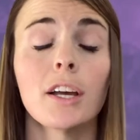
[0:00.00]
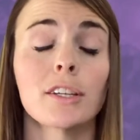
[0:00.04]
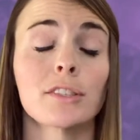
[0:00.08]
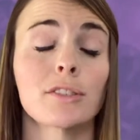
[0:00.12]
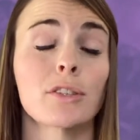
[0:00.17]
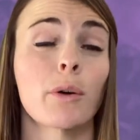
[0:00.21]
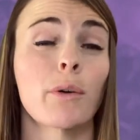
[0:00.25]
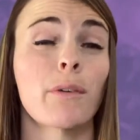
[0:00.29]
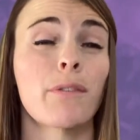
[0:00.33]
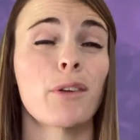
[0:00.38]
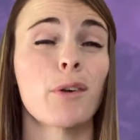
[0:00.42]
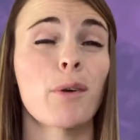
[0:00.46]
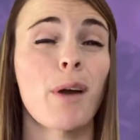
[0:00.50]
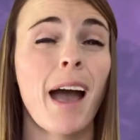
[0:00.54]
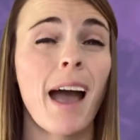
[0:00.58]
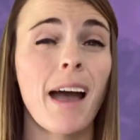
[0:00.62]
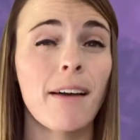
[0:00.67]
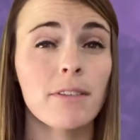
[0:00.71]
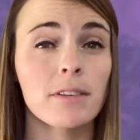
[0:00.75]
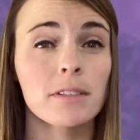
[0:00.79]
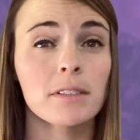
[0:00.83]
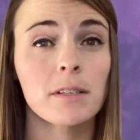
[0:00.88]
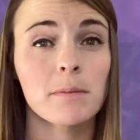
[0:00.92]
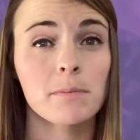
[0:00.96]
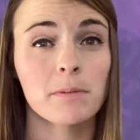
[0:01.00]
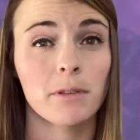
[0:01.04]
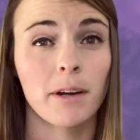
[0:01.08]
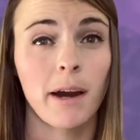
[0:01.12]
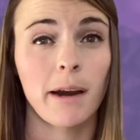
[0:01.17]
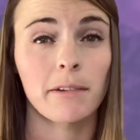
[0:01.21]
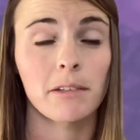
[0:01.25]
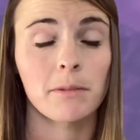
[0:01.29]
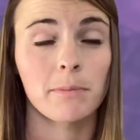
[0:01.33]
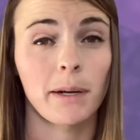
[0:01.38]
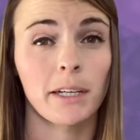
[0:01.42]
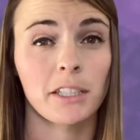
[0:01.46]
So if you haven't
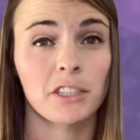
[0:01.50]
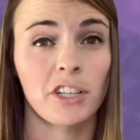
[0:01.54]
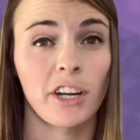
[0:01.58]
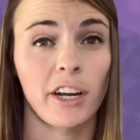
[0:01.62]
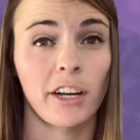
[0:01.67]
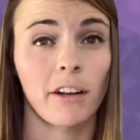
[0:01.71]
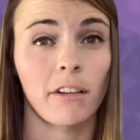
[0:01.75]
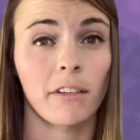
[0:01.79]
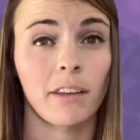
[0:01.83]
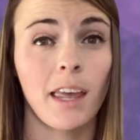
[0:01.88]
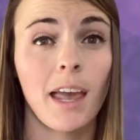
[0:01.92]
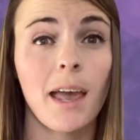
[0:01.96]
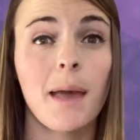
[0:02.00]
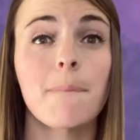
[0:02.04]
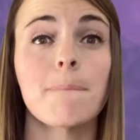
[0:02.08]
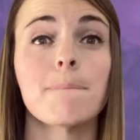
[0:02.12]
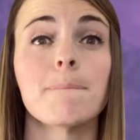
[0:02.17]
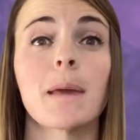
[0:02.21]
subscribed to my channel yet,